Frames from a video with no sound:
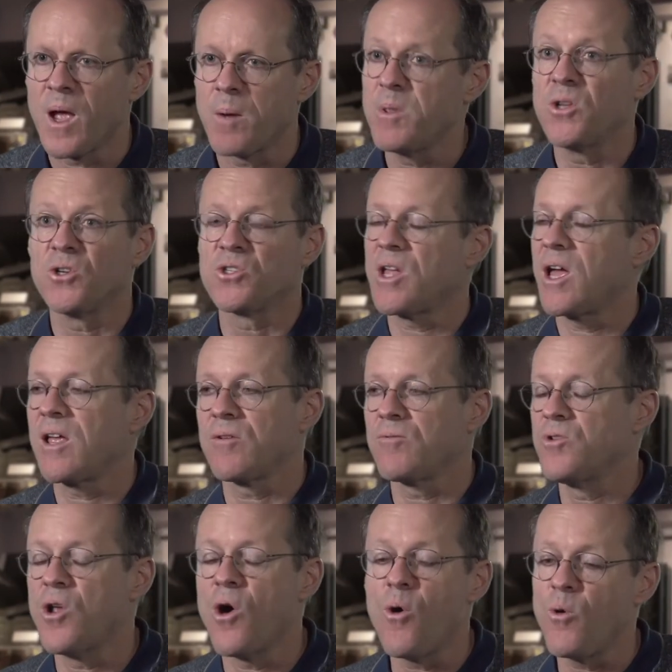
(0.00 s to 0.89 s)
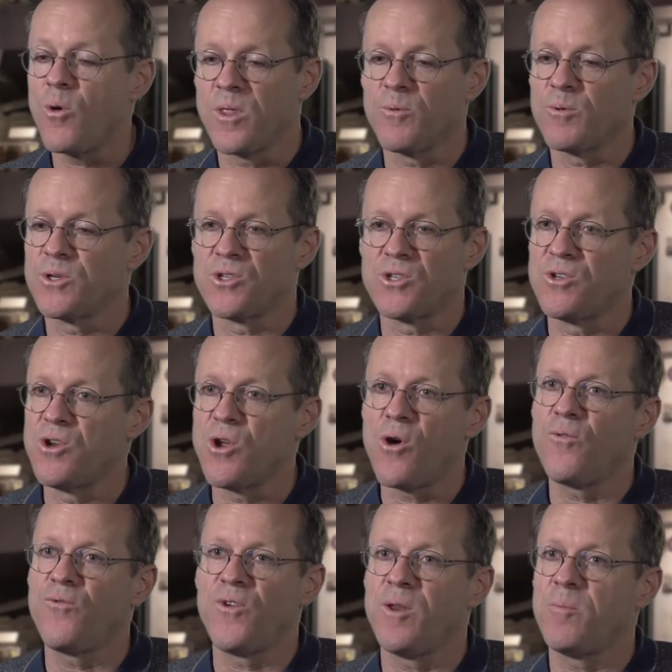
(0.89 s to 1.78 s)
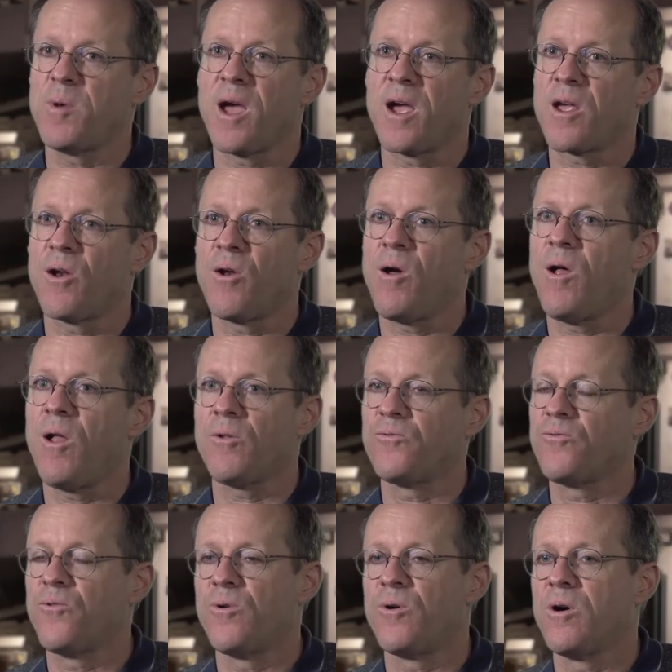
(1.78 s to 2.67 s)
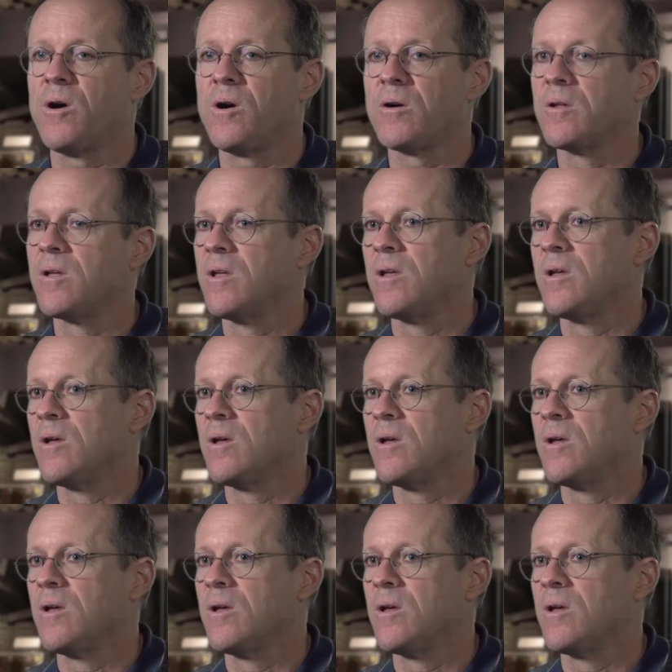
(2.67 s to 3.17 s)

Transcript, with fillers: I mean, there was no feedback at all for,